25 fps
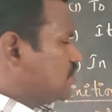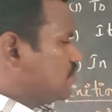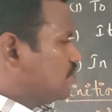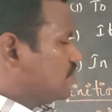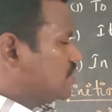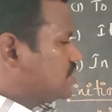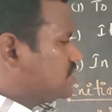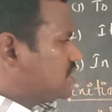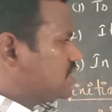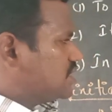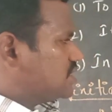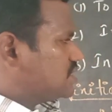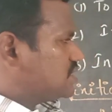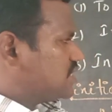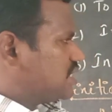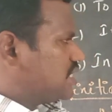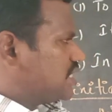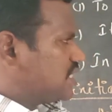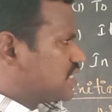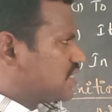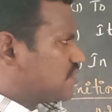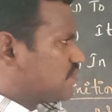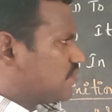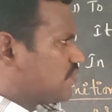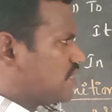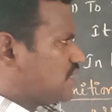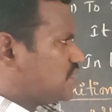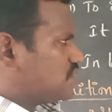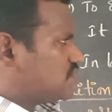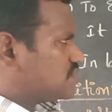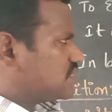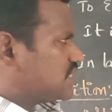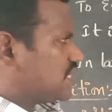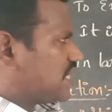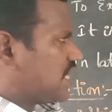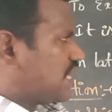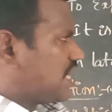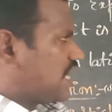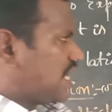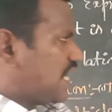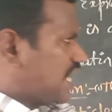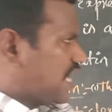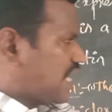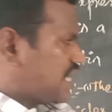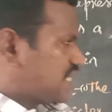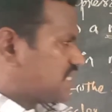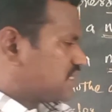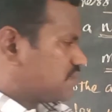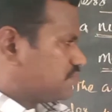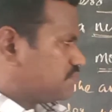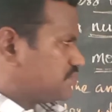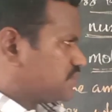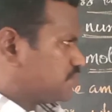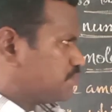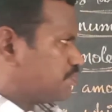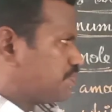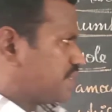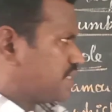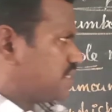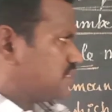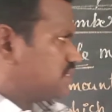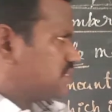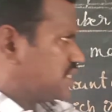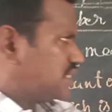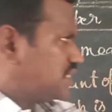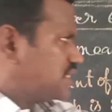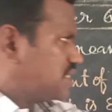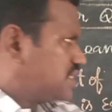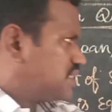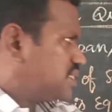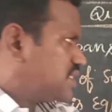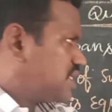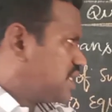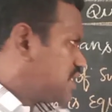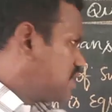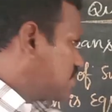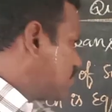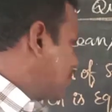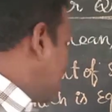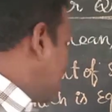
which is equal to the atoms present in the